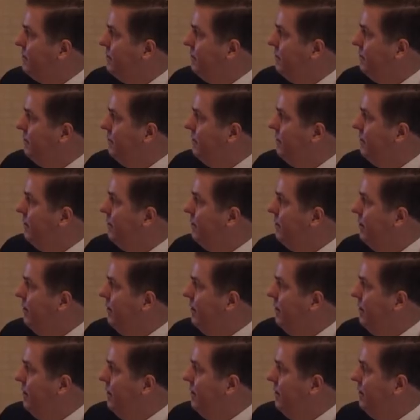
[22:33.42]
to
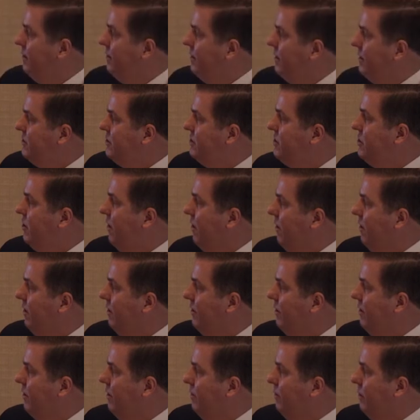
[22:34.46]
this
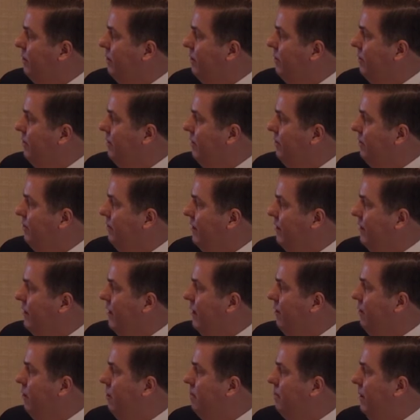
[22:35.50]
chart, I mean, if we
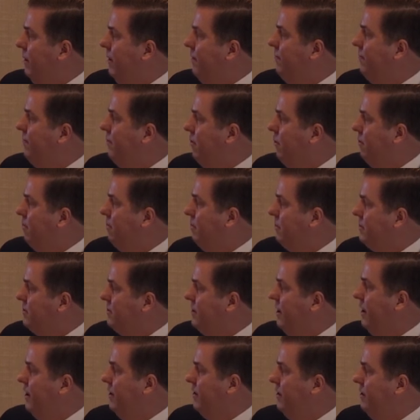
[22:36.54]
go above
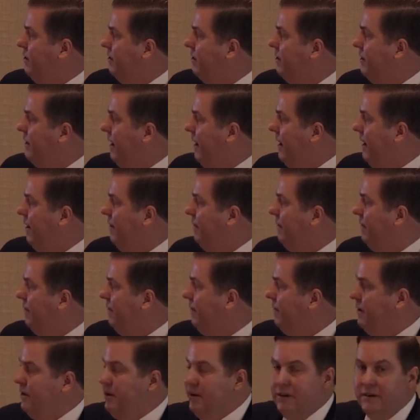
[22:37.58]
4%, you can have
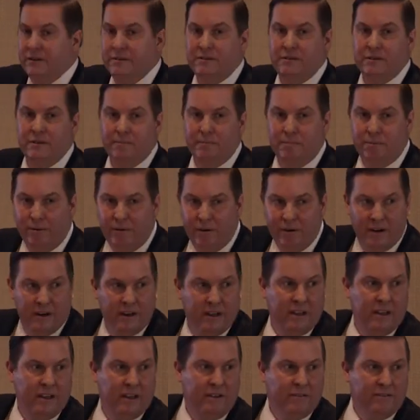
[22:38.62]
some
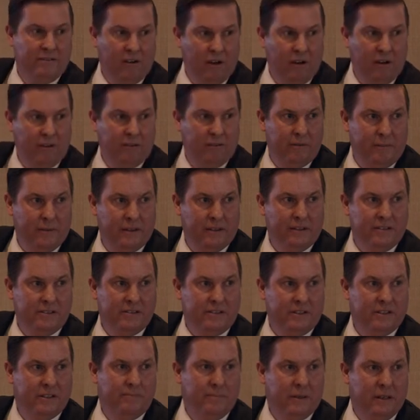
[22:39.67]
pretty vol. I mean, this
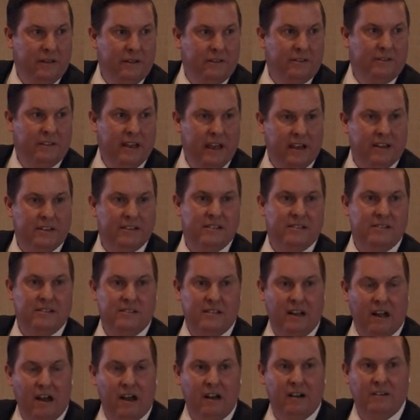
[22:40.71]
could be tech
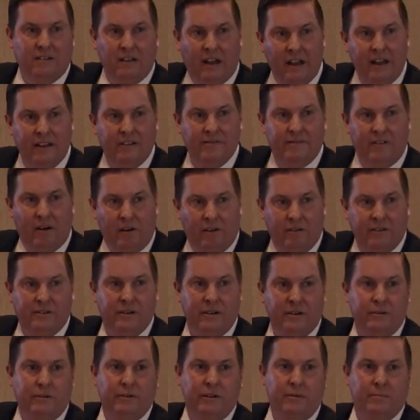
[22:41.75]
stock-like
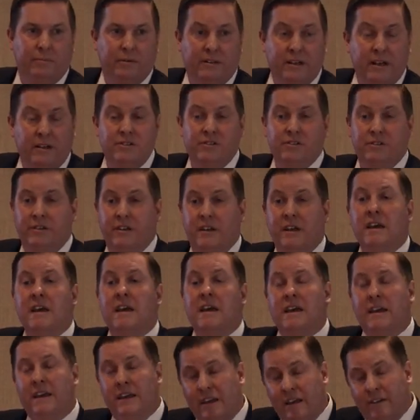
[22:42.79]
volatility potentially
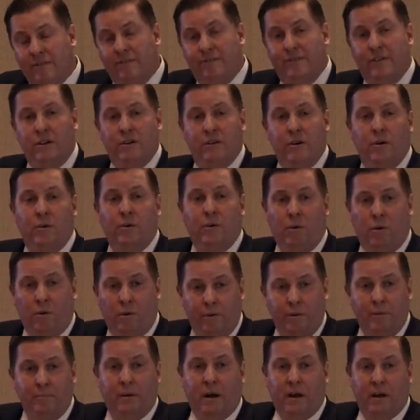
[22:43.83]
if you don't
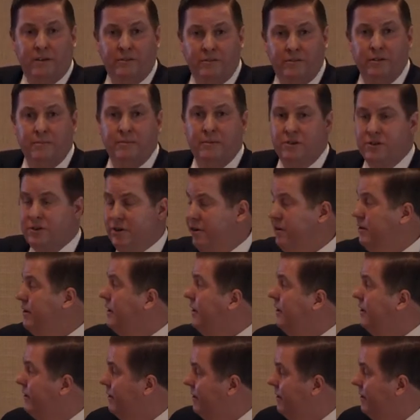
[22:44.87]
hold the bond to maturity.